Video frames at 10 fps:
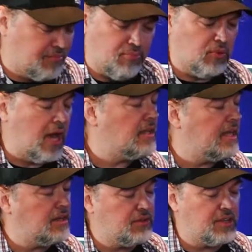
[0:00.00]
a lot
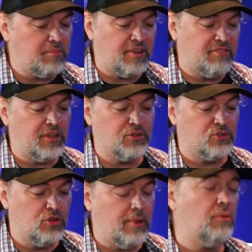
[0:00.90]
lighter than my Fender
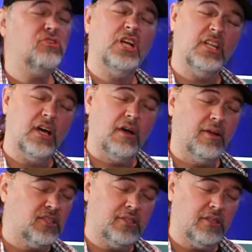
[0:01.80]
tube amp, which I love.
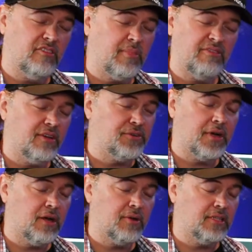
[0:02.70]
I still love my Fender
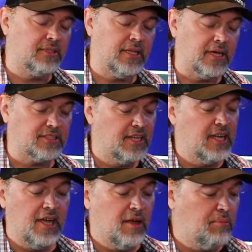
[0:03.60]
Hot Rod Deluxe,
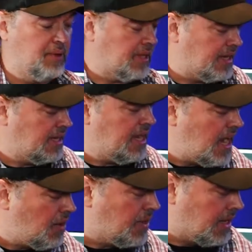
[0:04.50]
but I can
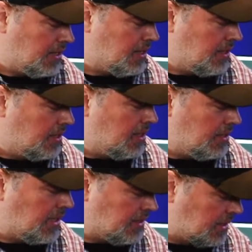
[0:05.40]
carry it.
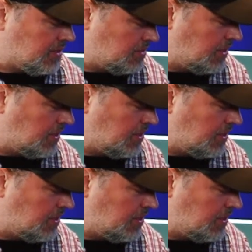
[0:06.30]
It's